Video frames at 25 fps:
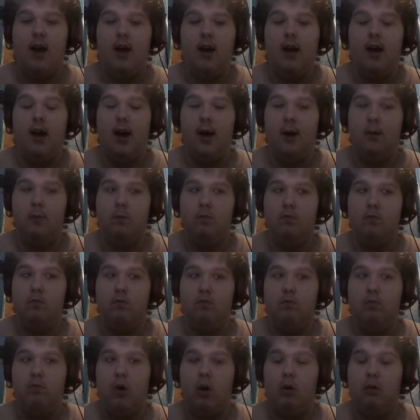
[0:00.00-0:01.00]
um,
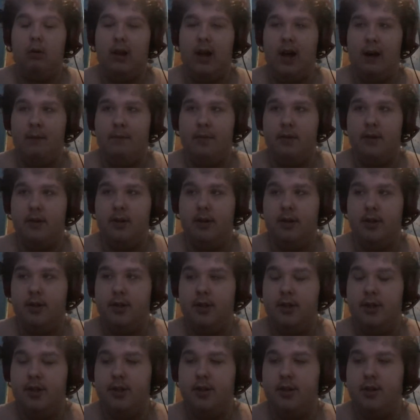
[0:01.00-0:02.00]
what will happen
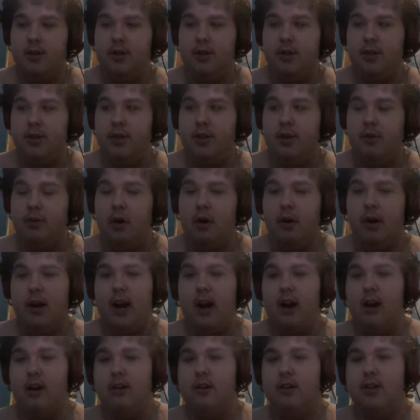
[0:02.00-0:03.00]
to all
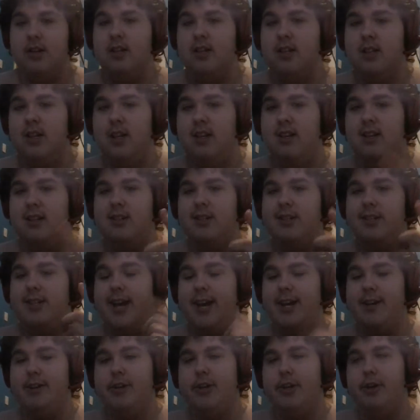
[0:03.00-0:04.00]
characters,
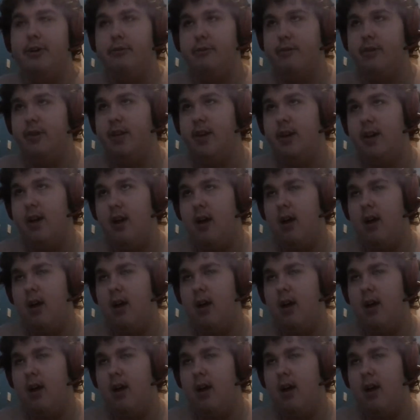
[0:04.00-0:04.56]
stay tuned.